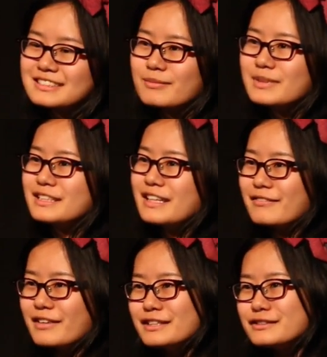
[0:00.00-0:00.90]
as somebody
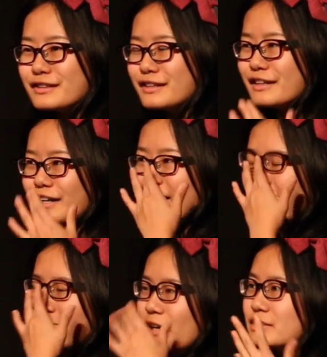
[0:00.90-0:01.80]
that
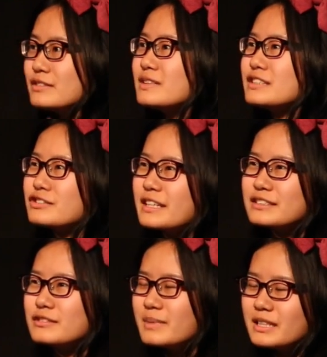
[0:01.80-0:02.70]
our team really
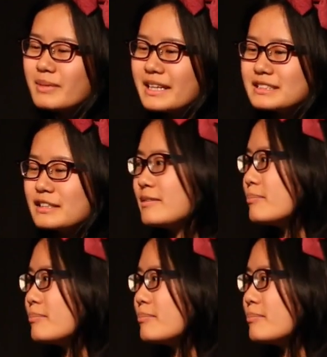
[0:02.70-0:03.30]
tries to minimize the